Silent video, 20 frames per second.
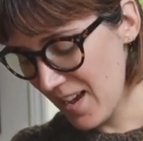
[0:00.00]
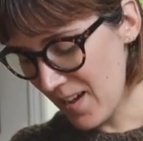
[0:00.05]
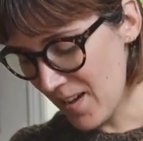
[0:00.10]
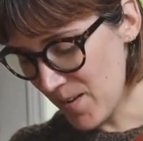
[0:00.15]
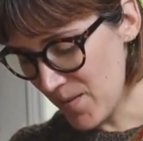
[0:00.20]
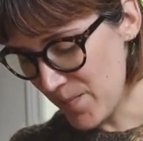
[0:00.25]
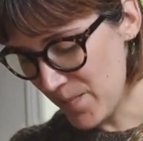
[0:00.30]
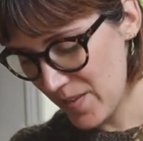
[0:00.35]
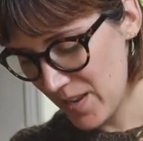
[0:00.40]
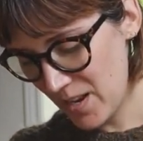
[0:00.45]

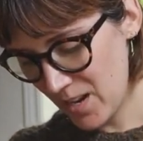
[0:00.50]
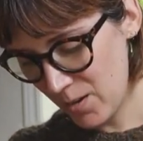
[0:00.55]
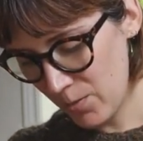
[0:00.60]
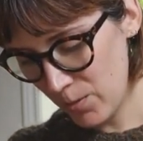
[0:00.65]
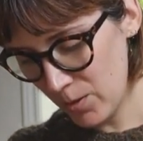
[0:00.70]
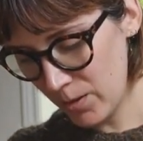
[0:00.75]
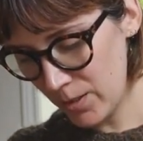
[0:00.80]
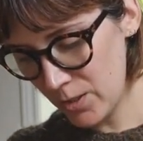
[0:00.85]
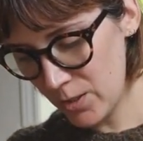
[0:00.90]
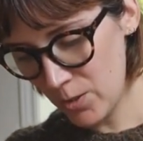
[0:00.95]
um, and I
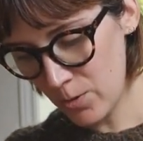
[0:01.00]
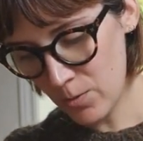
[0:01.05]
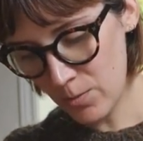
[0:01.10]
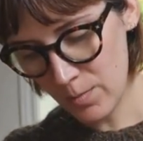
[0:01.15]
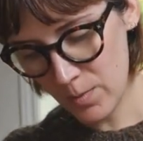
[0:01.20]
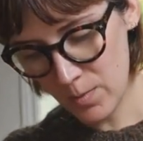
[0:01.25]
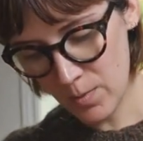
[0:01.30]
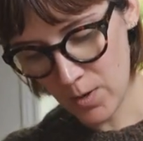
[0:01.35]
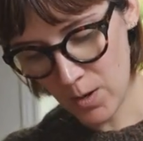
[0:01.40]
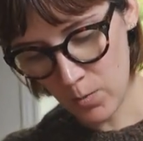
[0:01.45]
really
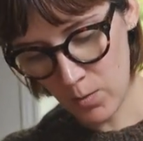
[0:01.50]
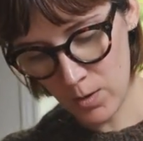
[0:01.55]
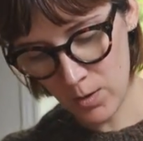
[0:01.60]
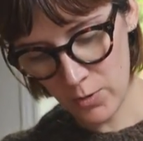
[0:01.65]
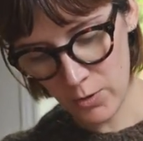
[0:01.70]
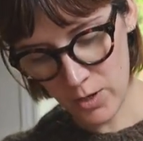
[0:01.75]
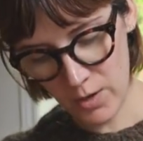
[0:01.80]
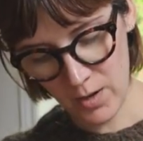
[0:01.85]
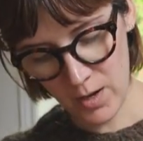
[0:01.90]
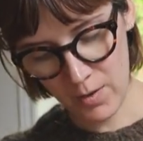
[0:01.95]
do, I
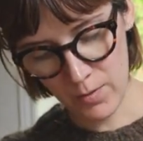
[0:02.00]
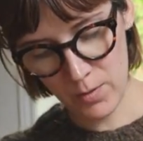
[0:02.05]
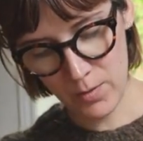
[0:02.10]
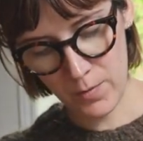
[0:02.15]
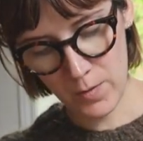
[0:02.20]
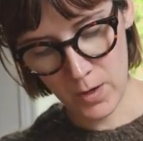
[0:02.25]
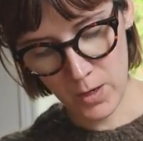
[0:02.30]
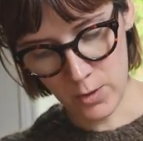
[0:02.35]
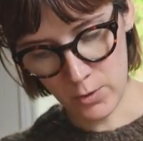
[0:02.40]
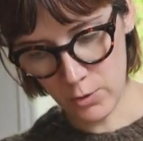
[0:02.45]
want to try and have it
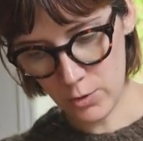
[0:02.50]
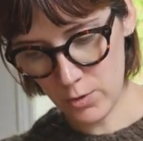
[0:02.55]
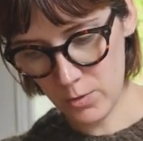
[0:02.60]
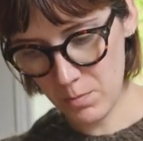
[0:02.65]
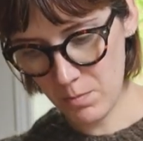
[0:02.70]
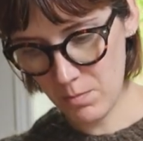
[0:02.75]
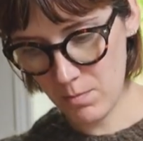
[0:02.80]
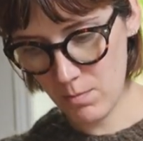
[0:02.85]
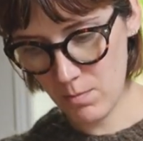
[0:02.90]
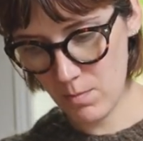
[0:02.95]
finished
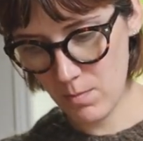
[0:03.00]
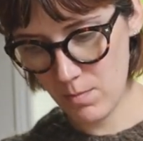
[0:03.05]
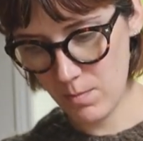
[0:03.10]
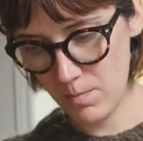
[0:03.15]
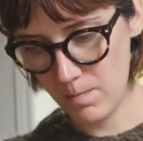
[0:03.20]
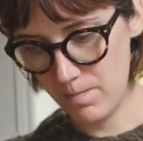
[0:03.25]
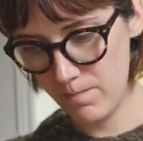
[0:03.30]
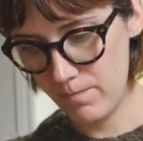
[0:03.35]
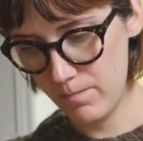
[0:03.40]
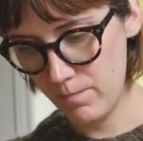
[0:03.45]

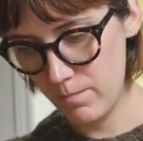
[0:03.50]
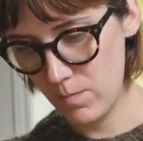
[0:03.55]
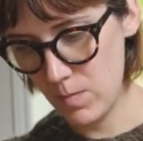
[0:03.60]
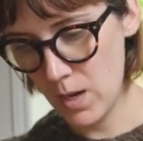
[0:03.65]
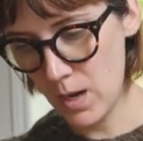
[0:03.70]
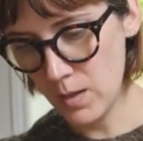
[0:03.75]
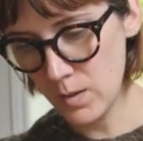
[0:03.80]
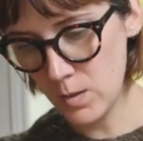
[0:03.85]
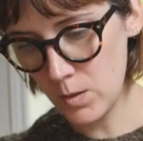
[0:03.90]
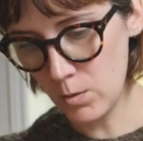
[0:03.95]

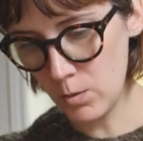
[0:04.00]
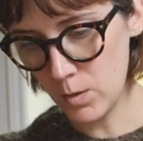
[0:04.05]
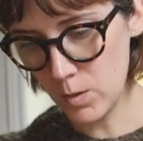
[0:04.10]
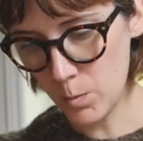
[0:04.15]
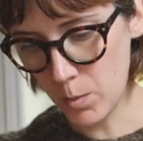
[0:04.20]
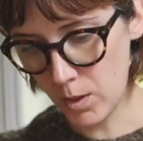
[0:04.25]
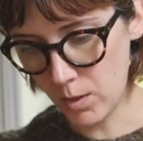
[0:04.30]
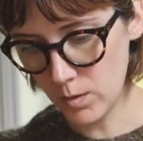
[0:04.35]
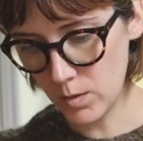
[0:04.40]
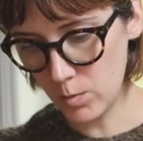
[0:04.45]
as soon as
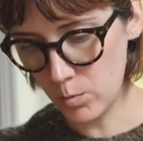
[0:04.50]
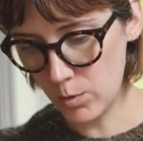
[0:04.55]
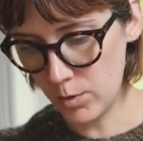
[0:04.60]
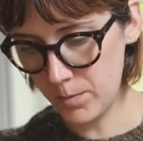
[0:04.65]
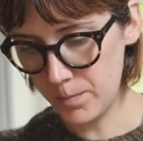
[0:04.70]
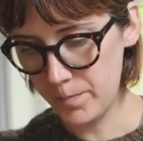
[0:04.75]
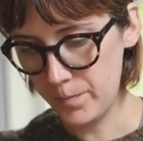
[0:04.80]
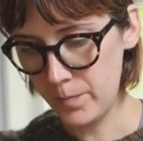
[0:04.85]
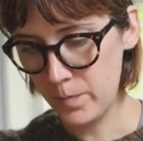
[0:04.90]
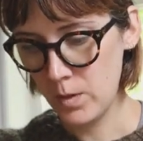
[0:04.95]

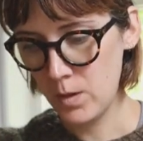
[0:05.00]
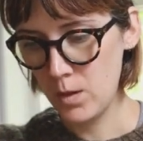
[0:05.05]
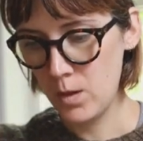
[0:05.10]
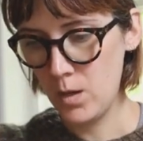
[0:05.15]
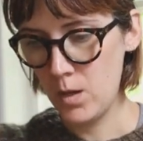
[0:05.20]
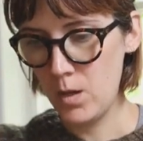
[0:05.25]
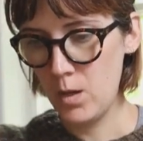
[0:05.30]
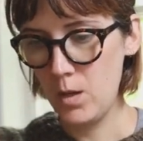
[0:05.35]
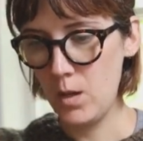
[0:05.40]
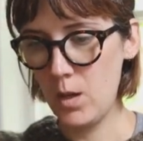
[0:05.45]
possible.
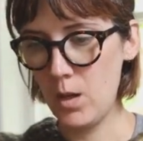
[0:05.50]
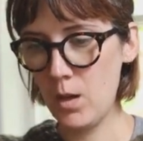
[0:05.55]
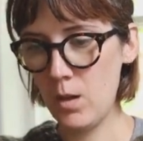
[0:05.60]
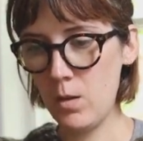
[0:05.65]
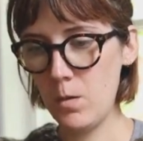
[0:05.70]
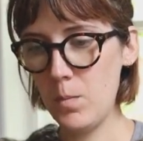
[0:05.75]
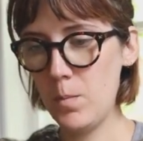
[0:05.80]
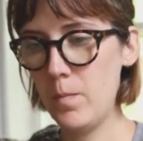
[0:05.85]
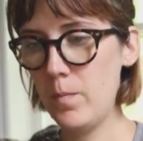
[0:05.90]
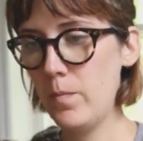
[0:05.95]

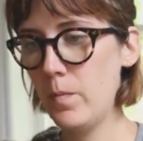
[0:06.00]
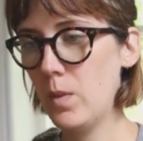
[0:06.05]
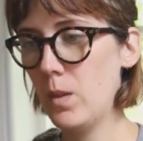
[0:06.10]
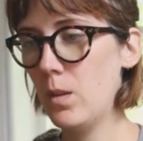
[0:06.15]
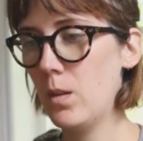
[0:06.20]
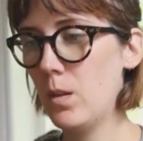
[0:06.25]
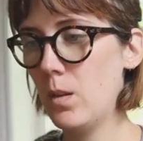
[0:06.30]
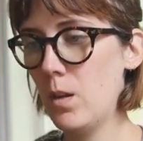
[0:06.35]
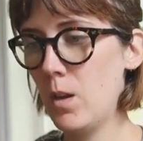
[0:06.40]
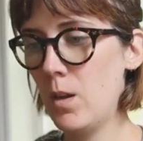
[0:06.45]
Um,
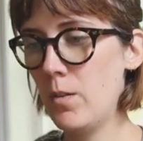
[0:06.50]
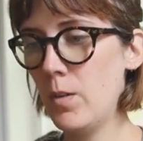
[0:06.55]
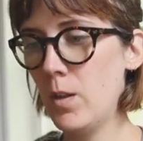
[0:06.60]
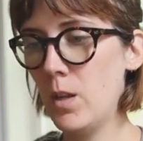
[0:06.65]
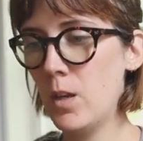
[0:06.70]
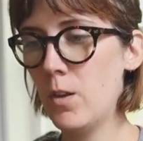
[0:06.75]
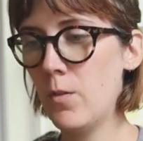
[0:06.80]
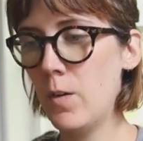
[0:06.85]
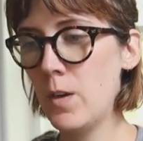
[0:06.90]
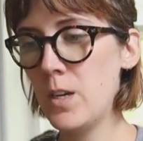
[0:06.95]
I feel
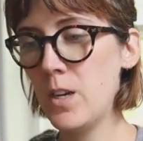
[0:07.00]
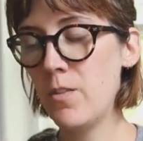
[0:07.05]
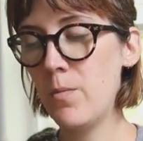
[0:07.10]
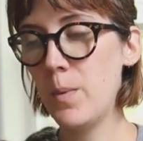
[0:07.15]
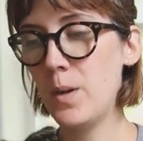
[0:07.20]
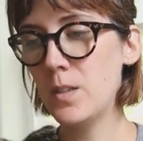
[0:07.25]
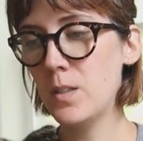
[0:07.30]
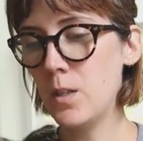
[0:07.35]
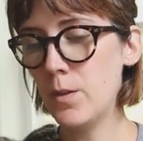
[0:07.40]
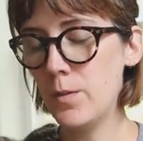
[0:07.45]
like if I give
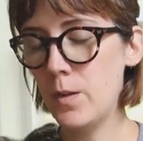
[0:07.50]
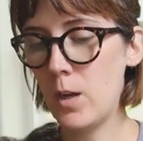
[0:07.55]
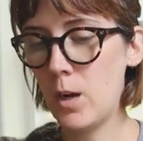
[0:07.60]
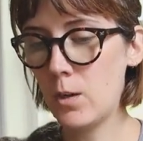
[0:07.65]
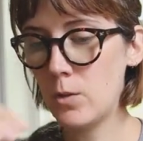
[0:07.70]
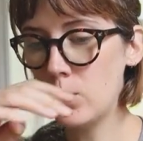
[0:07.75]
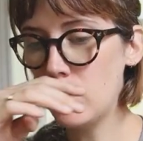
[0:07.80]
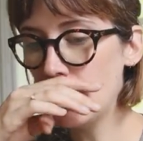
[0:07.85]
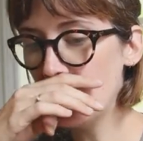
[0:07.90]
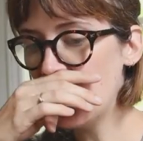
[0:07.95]
myself an
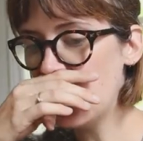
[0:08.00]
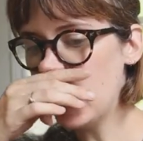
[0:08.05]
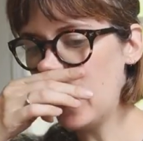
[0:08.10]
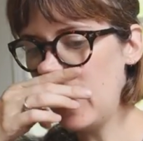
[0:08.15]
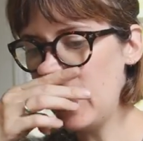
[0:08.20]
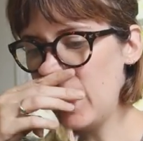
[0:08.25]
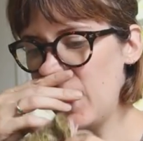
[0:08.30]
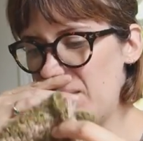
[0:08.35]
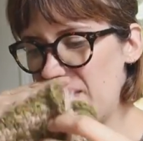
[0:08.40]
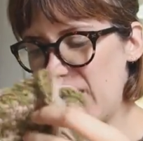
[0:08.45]
actual
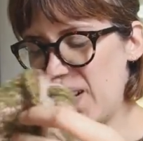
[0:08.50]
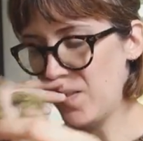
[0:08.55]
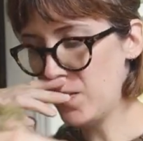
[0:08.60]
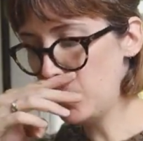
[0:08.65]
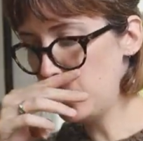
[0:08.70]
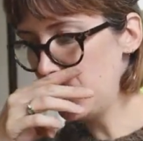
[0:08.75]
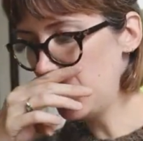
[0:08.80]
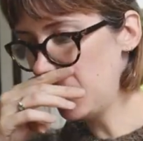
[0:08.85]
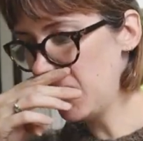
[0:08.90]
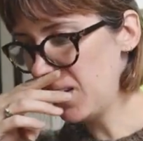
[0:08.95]
deadline, I'm
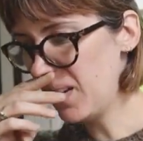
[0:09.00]
probably